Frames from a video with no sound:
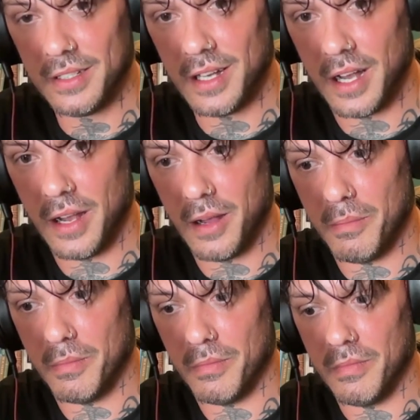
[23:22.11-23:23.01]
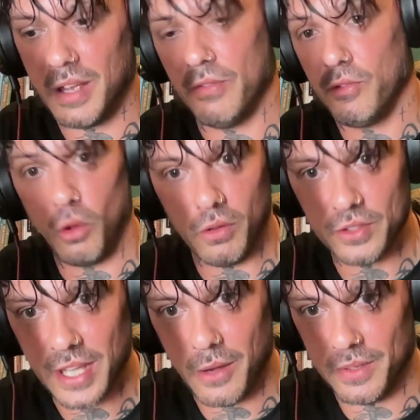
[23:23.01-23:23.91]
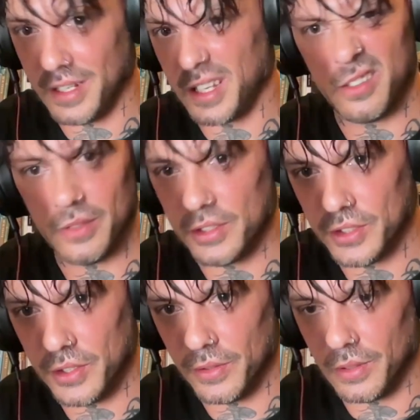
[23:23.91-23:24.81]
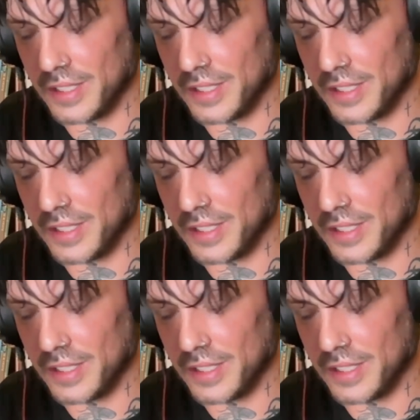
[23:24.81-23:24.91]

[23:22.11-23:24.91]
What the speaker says: and thoughts down in like a journal.